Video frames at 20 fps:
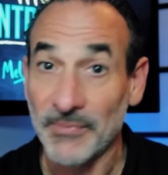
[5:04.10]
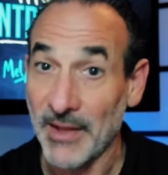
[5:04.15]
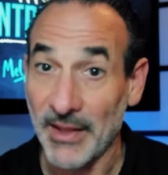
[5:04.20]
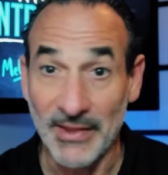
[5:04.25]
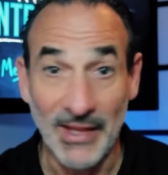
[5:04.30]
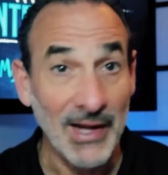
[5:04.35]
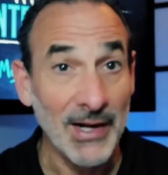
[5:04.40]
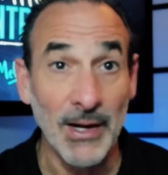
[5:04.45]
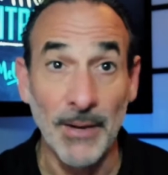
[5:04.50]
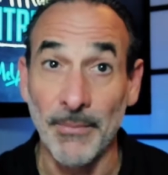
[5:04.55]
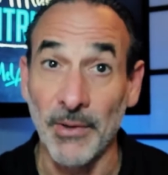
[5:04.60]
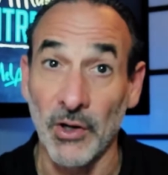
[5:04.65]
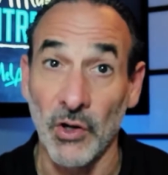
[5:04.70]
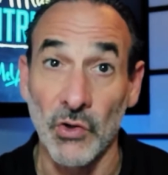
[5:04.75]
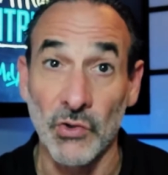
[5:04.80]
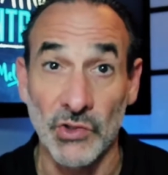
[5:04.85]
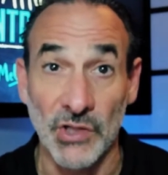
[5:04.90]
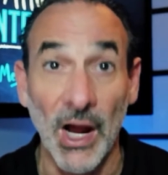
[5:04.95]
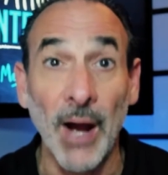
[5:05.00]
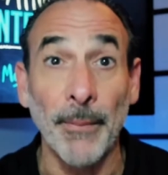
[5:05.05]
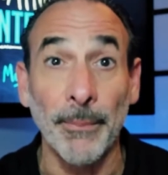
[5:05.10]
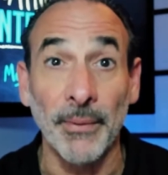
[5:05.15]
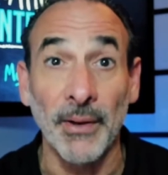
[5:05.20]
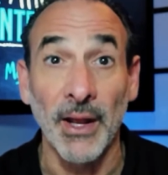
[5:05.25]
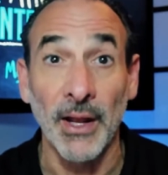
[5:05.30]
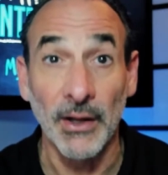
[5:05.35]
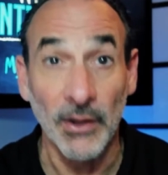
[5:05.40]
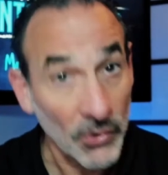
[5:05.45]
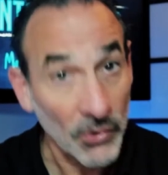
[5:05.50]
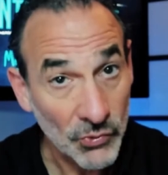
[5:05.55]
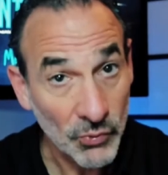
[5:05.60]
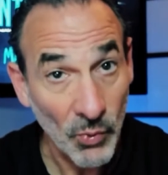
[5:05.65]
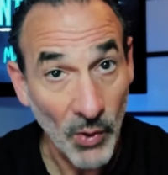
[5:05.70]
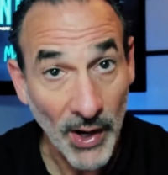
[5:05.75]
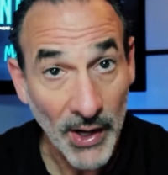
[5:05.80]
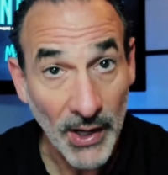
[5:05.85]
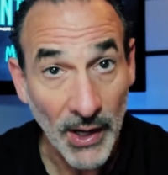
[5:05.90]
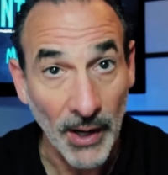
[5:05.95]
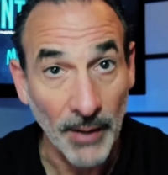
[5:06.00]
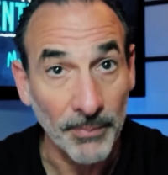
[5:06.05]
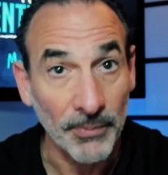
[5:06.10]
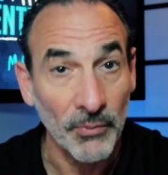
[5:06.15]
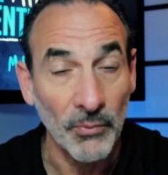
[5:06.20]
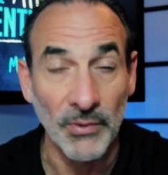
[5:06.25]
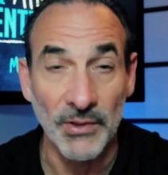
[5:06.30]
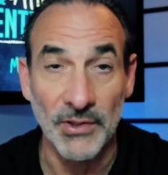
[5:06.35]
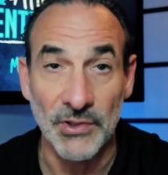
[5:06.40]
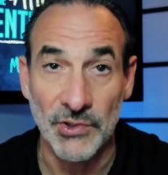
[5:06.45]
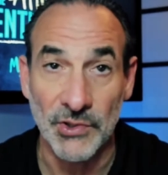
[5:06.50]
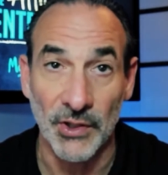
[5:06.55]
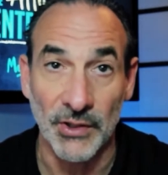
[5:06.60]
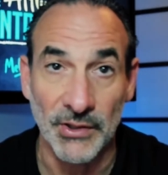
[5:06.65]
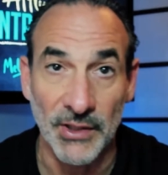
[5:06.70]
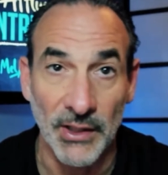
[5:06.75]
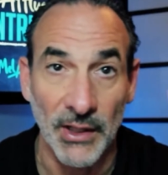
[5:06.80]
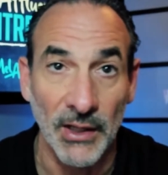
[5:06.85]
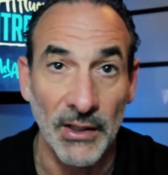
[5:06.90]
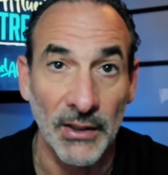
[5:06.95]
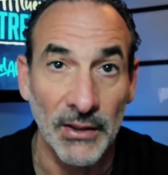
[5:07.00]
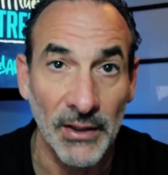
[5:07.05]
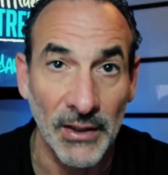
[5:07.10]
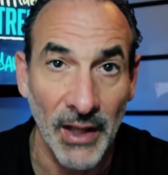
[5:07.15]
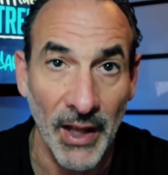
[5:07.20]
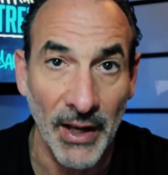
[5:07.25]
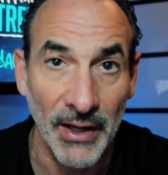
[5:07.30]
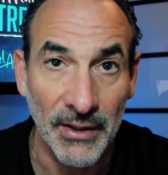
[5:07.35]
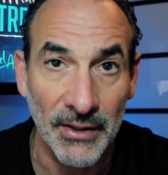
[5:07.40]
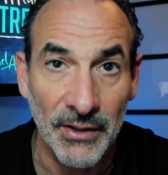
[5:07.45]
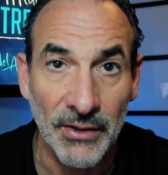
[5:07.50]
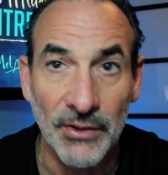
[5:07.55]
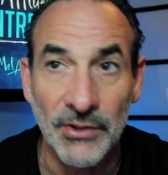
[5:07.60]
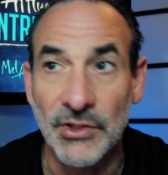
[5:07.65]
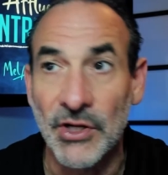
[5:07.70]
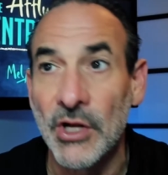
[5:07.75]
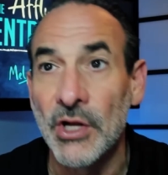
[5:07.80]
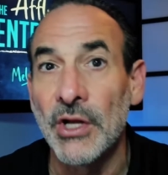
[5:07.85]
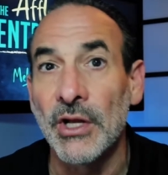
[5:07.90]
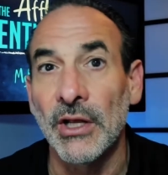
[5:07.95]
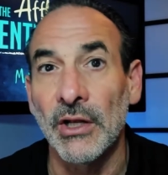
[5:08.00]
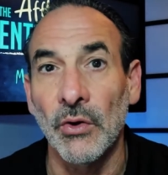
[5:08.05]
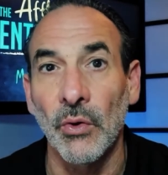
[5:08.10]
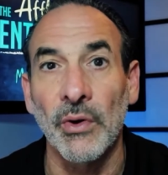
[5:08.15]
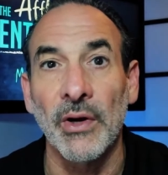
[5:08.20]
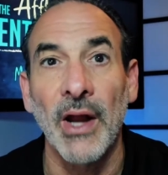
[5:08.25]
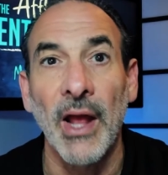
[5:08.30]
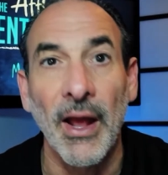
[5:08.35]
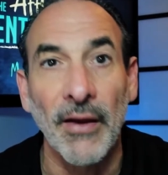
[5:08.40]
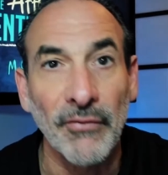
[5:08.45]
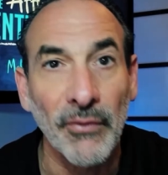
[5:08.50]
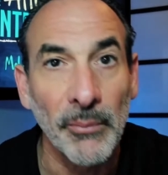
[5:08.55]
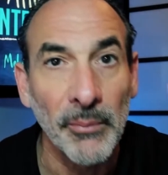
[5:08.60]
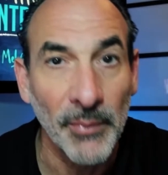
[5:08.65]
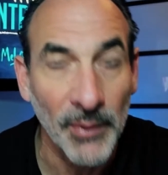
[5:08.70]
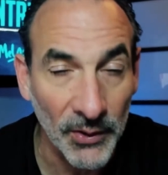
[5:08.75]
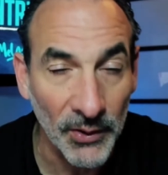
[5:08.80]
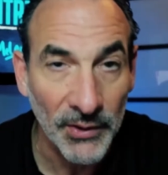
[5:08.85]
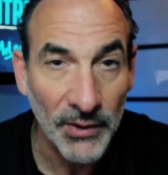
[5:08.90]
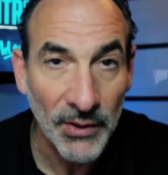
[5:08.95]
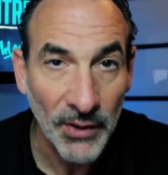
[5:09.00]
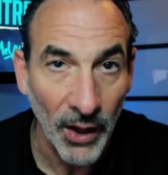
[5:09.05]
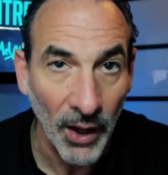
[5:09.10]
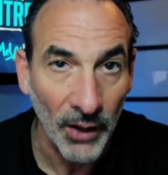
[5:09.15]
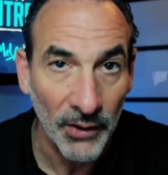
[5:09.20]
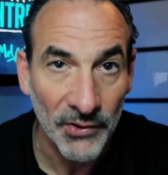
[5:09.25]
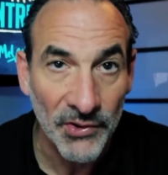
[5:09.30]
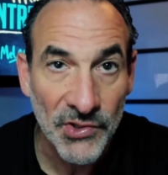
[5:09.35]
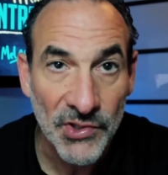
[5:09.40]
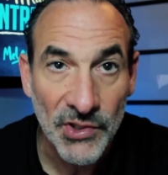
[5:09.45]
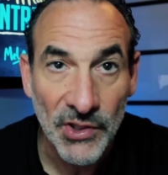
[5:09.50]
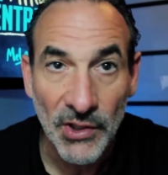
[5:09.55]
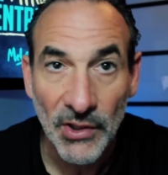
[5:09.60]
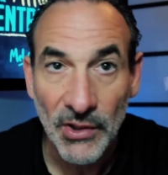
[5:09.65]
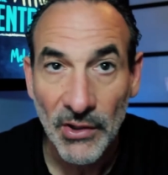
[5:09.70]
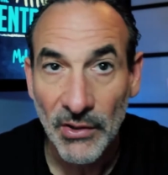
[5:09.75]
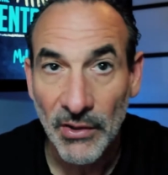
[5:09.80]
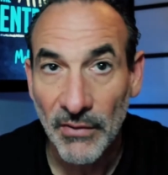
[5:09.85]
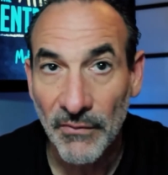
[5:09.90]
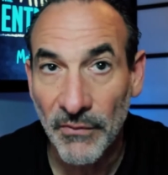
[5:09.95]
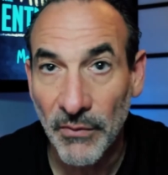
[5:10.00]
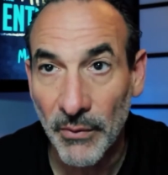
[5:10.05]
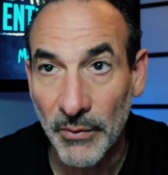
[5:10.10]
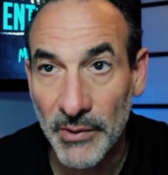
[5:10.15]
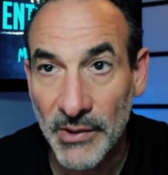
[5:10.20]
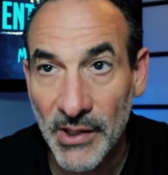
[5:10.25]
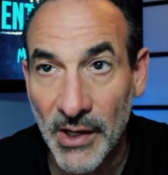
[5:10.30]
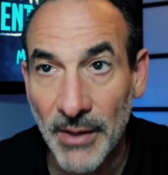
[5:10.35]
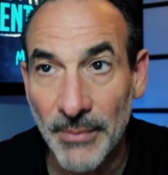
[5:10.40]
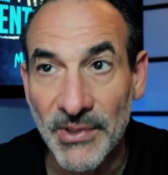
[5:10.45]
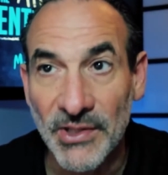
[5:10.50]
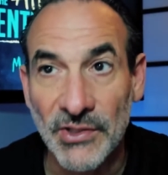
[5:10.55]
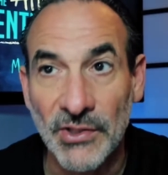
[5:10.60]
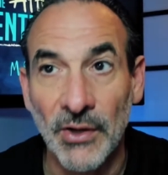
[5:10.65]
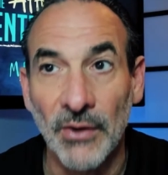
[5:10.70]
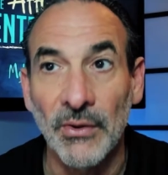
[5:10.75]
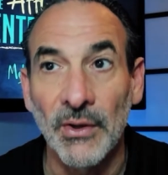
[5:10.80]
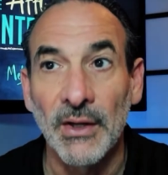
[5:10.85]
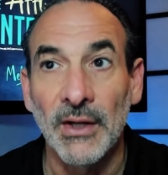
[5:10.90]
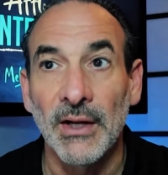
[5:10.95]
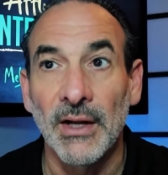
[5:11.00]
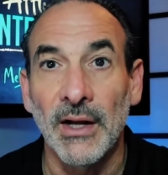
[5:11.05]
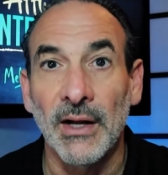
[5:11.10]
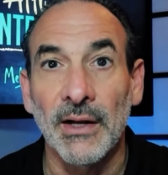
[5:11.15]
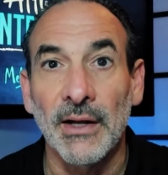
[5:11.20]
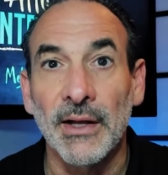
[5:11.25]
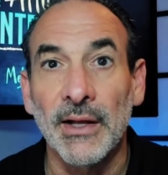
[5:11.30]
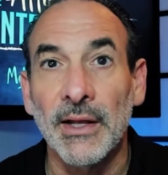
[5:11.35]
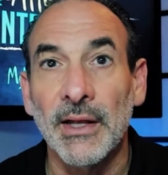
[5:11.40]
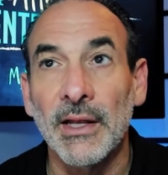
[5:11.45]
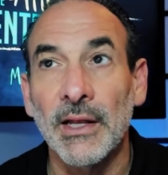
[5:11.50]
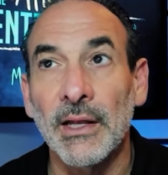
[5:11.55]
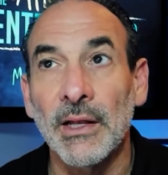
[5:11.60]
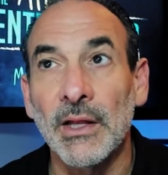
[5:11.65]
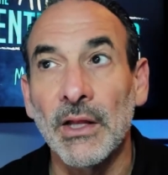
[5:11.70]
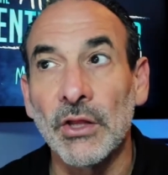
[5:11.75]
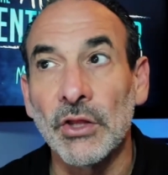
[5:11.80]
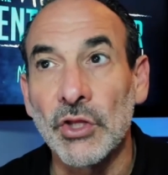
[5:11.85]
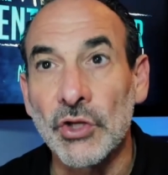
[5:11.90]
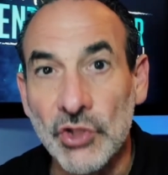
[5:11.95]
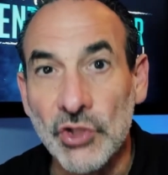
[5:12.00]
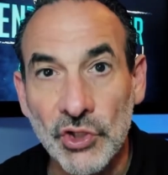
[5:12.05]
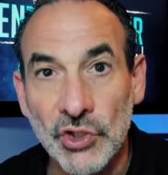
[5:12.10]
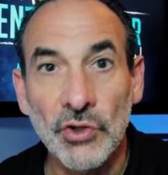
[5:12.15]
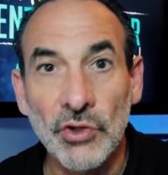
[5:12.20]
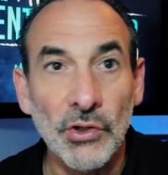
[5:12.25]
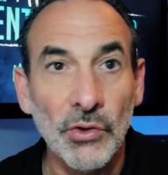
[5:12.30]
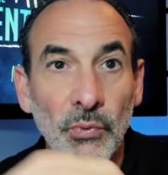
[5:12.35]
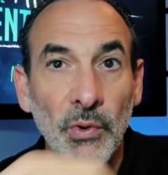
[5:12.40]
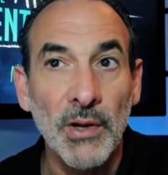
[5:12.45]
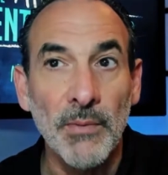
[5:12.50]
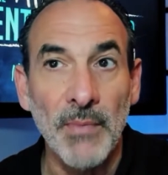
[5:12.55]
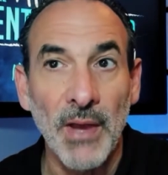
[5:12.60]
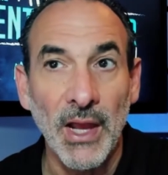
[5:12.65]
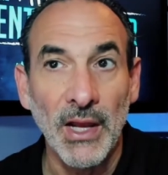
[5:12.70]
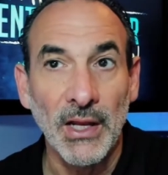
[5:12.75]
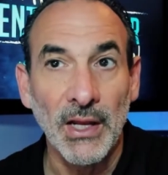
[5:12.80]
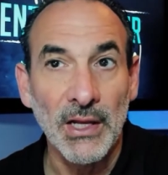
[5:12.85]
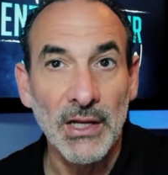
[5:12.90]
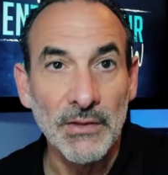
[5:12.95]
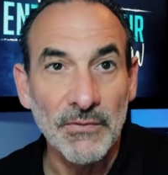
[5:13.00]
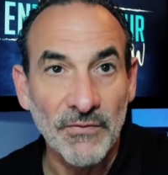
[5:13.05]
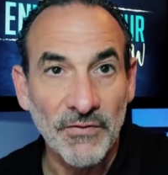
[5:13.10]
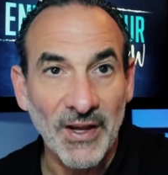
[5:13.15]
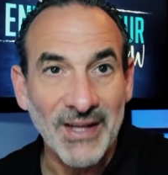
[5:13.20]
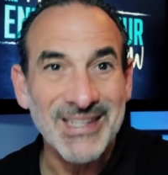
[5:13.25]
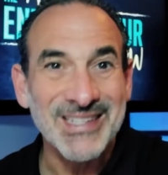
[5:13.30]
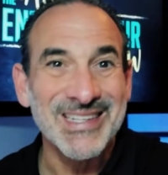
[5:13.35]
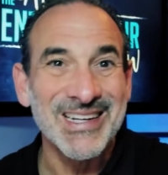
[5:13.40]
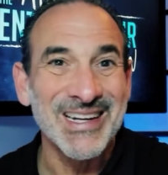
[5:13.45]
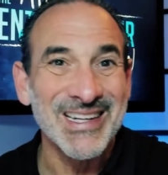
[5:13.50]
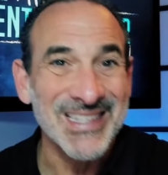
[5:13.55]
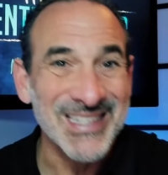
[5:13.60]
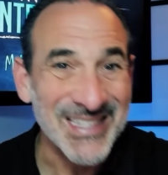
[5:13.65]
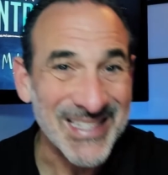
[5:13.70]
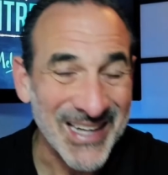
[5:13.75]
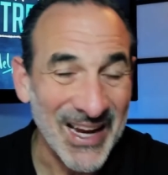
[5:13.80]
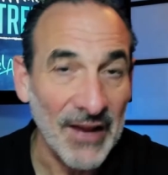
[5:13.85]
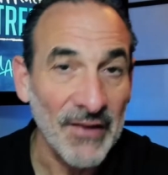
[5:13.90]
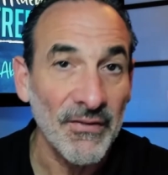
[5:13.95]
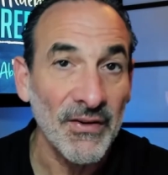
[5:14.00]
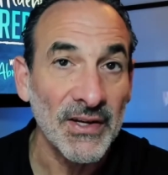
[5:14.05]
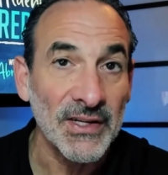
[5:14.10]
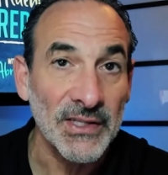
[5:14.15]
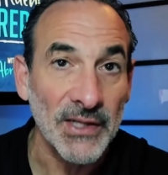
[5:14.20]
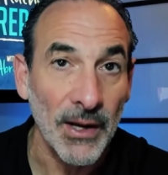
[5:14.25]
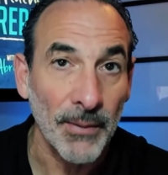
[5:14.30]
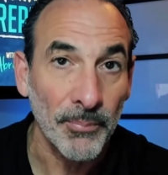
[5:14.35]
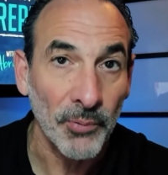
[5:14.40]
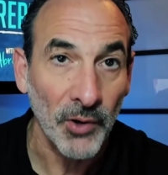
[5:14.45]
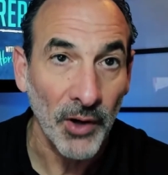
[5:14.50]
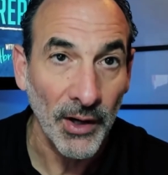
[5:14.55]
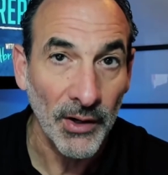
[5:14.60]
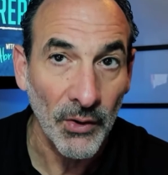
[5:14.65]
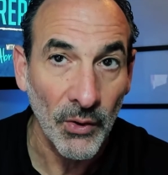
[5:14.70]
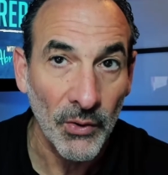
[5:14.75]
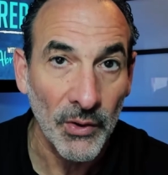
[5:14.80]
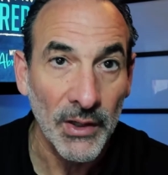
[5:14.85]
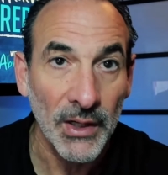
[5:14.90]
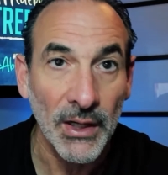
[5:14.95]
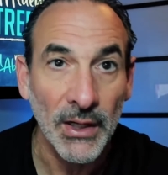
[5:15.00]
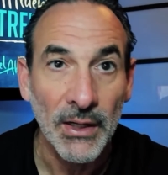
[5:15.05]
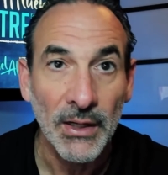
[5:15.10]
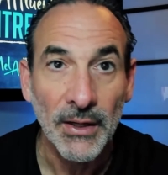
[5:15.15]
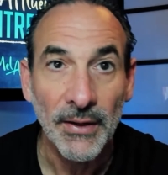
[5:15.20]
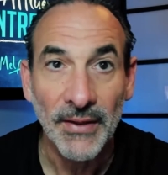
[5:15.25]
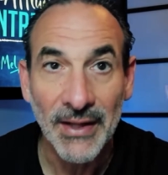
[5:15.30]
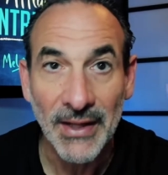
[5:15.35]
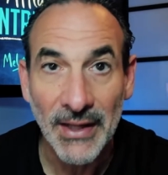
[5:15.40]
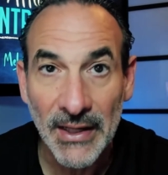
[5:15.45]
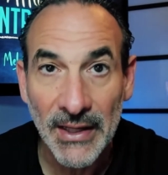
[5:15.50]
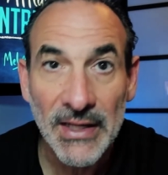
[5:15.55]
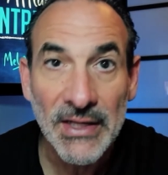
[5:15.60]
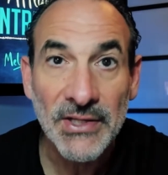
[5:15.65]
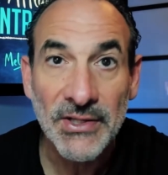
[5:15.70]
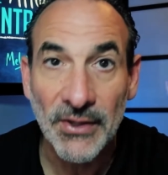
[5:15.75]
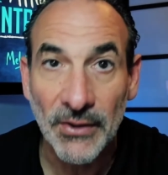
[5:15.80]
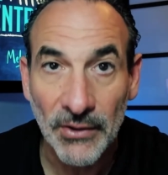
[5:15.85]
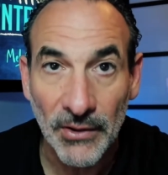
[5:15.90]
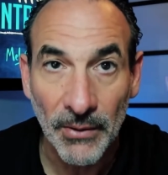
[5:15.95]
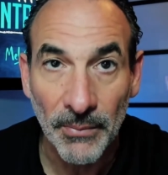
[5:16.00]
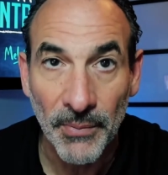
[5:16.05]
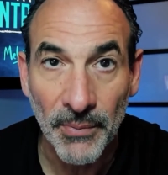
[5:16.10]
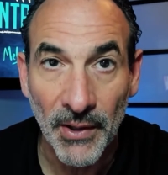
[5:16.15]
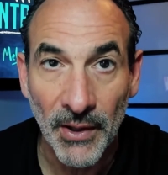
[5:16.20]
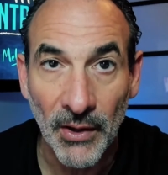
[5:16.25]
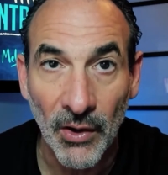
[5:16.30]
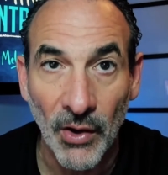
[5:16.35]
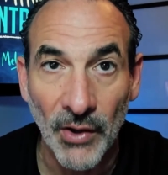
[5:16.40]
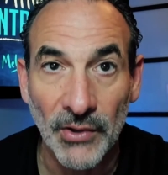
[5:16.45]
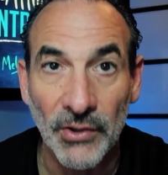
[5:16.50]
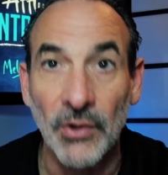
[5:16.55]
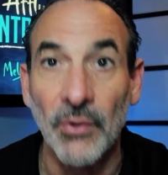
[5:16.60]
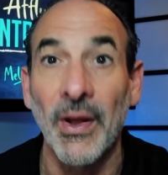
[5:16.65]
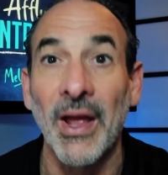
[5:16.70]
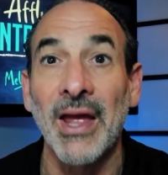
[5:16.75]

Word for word: that number goes up and goes way up when you start to get into the latter years in order to have $1 million for retirement. So the sooner we make investing and savings a priority, the easier it'll be on you.